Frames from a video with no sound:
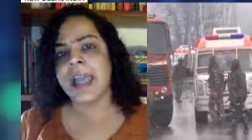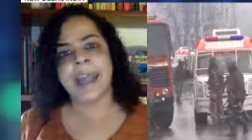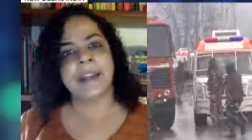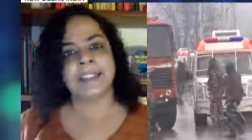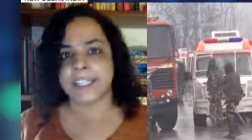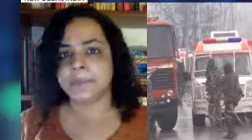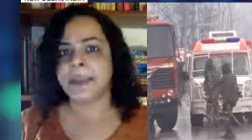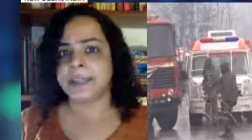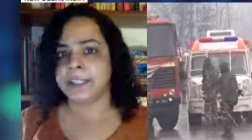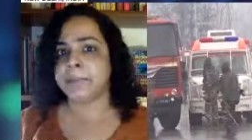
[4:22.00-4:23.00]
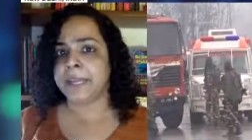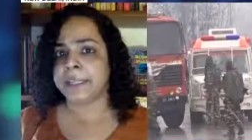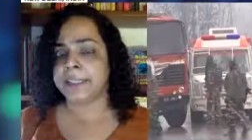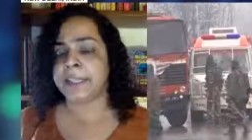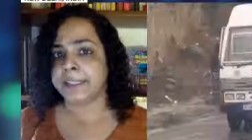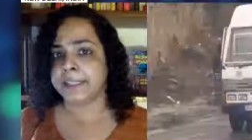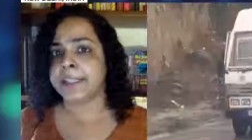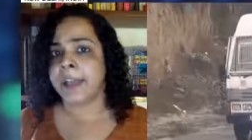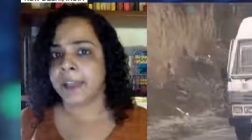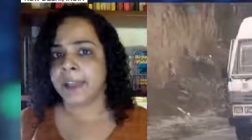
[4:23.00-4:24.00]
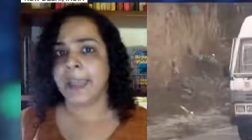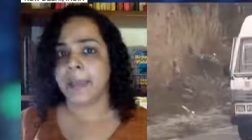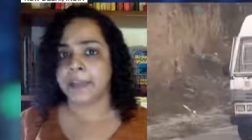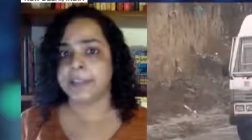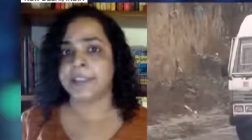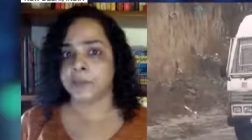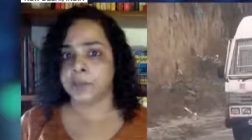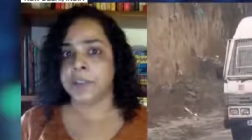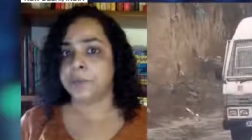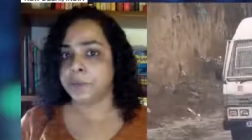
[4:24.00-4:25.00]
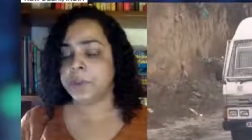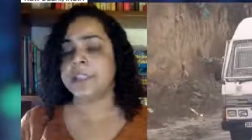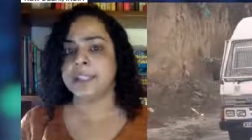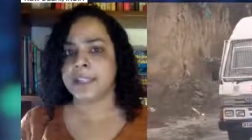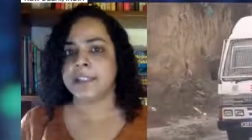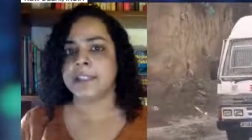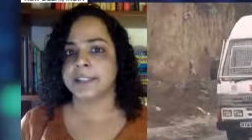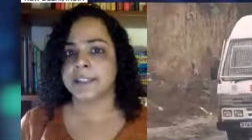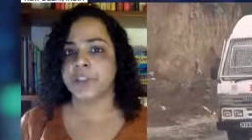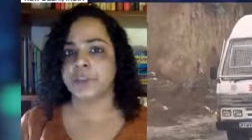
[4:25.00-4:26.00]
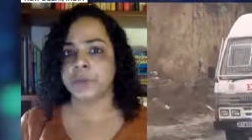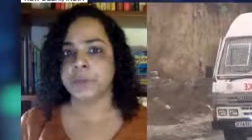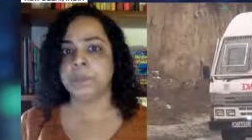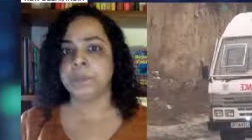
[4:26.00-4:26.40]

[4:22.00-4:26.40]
and is expected to meet his entire cabinet soon to discuss this issue.